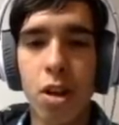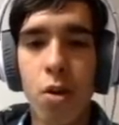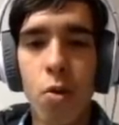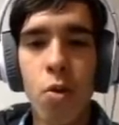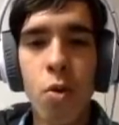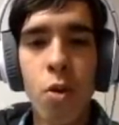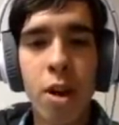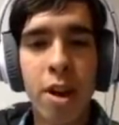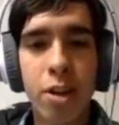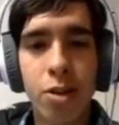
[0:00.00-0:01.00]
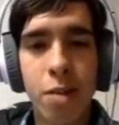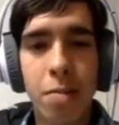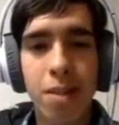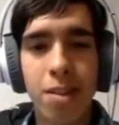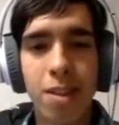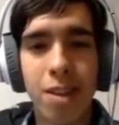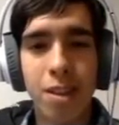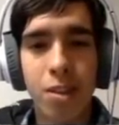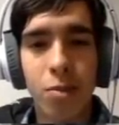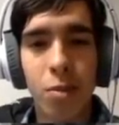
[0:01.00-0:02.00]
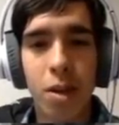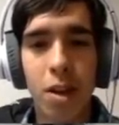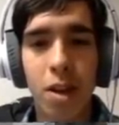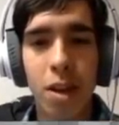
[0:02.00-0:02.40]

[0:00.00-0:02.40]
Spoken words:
Or I could try placing it this way.